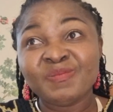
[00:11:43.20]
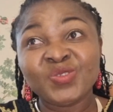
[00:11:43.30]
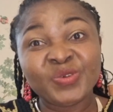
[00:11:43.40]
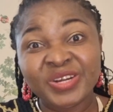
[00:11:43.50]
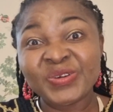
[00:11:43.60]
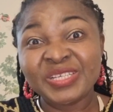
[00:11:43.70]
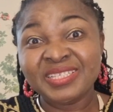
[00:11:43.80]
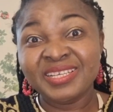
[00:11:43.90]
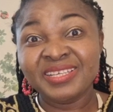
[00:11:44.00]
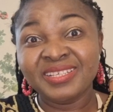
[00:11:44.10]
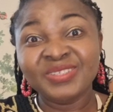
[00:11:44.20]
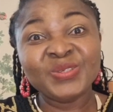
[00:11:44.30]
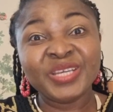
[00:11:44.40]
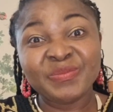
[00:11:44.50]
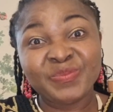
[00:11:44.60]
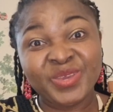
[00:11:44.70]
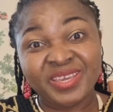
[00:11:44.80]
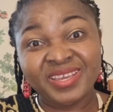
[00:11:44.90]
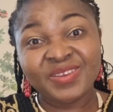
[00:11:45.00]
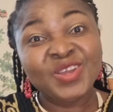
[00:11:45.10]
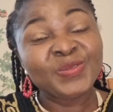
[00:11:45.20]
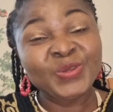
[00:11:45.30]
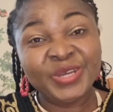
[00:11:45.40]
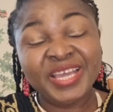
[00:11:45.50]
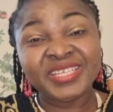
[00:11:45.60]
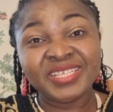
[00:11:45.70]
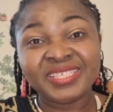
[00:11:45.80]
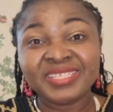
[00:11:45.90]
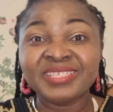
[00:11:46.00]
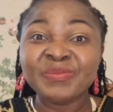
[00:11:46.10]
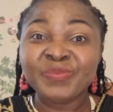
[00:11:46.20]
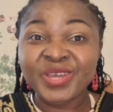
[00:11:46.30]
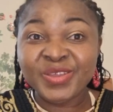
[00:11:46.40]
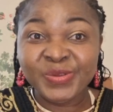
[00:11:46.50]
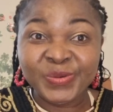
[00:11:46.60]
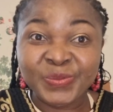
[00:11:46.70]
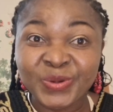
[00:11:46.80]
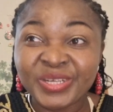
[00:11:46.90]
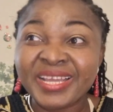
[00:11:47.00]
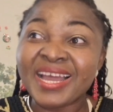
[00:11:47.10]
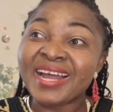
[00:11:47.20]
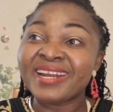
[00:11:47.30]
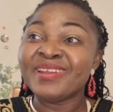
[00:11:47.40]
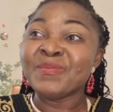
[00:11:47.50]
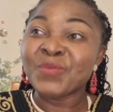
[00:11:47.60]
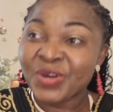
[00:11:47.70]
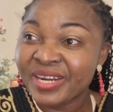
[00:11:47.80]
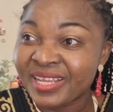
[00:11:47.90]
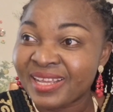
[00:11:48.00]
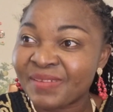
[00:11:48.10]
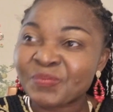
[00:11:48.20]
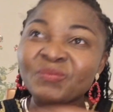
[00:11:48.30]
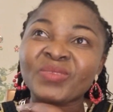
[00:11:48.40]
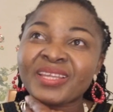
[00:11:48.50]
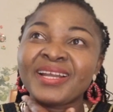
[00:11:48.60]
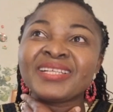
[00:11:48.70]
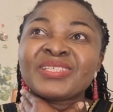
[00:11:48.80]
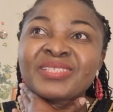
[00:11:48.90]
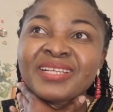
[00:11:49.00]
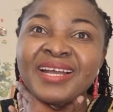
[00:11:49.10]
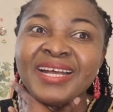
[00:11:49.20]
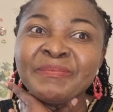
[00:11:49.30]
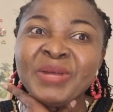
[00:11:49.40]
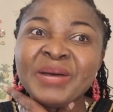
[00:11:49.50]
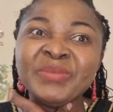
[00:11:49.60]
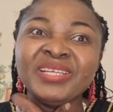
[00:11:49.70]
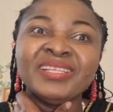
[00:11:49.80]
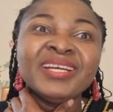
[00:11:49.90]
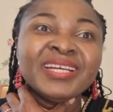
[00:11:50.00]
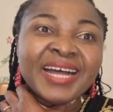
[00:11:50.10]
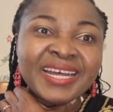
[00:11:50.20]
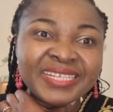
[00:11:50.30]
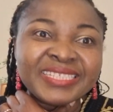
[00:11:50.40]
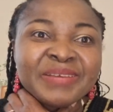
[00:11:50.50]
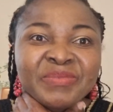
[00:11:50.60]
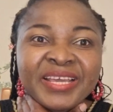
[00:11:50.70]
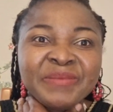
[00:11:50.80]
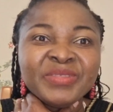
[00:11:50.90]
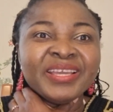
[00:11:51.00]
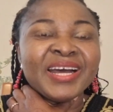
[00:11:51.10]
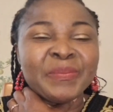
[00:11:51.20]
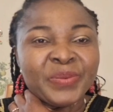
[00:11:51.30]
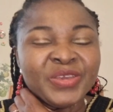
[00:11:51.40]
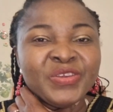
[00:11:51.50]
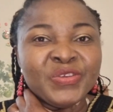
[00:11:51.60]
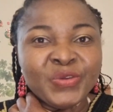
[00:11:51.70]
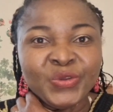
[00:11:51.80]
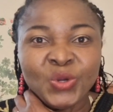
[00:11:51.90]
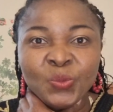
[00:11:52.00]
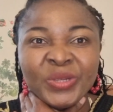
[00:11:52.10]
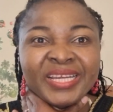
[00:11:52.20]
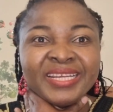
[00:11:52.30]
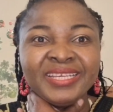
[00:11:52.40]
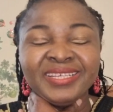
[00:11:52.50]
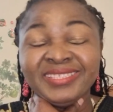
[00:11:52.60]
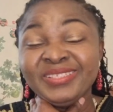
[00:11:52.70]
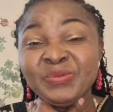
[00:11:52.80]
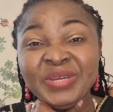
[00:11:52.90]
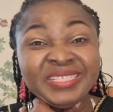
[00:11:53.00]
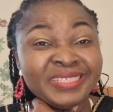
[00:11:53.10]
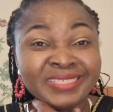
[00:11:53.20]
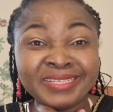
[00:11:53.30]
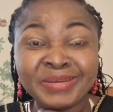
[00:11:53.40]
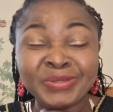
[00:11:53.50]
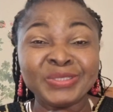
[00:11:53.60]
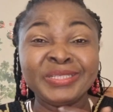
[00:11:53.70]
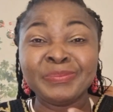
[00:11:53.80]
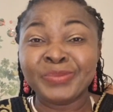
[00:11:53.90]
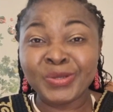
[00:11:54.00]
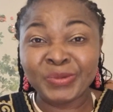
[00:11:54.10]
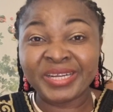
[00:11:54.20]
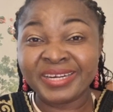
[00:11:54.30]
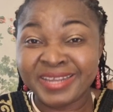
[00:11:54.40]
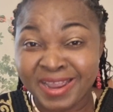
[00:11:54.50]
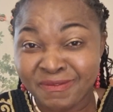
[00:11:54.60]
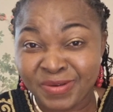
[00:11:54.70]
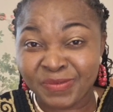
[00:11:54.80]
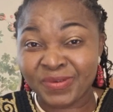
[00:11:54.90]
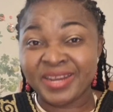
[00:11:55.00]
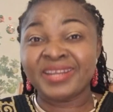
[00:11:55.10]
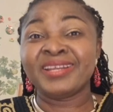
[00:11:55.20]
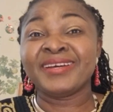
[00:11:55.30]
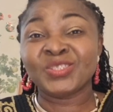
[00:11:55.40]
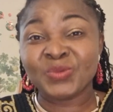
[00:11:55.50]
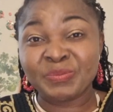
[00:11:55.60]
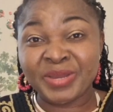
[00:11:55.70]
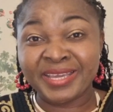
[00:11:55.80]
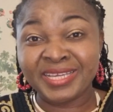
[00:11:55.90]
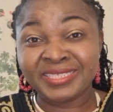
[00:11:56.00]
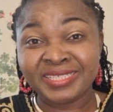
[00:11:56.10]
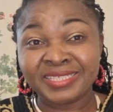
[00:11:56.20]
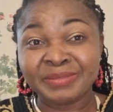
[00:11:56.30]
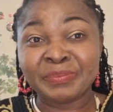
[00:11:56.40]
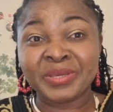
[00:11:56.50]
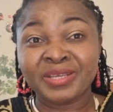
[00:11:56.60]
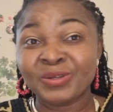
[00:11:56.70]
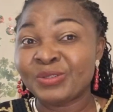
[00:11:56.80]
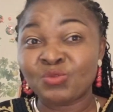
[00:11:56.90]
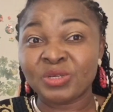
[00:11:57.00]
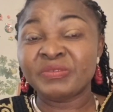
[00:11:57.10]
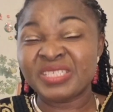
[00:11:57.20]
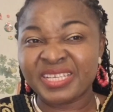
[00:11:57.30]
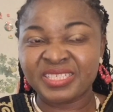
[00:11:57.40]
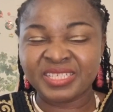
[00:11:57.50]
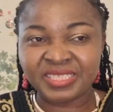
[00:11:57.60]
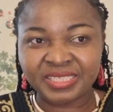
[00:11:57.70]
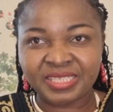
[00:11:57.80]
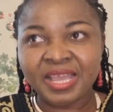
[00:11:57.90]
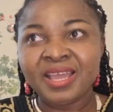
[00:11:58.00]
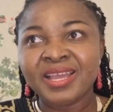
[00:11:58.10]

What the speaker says: during holiday you get paid. The agencies, they pay you, but they add the money as I mean, at the same time they are paying you your weekly, is it wages now, because they pay weekly every Friday. That's when my agency pay, or two of these agencies,